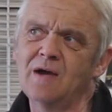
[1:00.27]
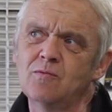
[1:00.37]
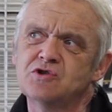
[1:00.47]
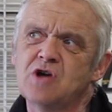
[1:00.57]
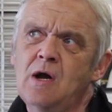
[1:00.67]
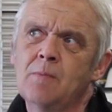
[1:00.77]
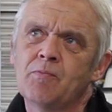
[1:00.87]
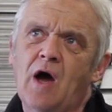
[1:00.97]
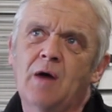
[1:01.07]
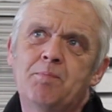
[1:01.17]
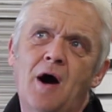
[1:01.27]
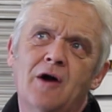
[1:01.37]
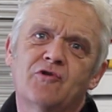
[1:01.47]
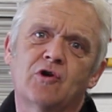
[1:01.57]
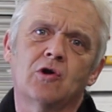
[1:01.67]
light was a
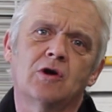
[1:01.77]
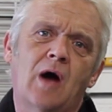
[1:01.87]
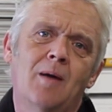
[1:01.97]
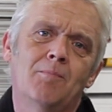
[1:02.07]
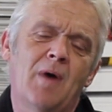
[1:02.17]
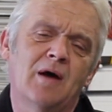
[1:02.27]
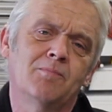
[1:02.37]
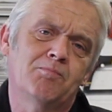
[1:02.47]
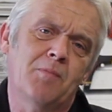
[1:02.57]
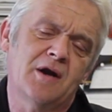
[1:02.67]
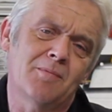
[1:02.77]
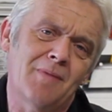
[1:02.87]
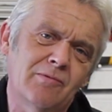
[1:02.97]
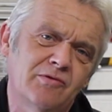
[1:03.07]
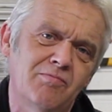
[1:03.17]
particle, um, um, an
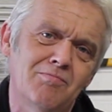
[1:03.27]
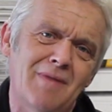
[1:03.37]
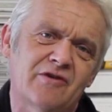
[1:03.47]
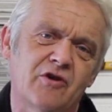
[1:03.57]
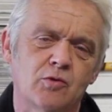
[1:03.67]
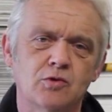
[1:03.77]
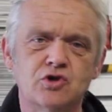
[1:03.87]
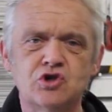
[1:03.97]
amount of matter that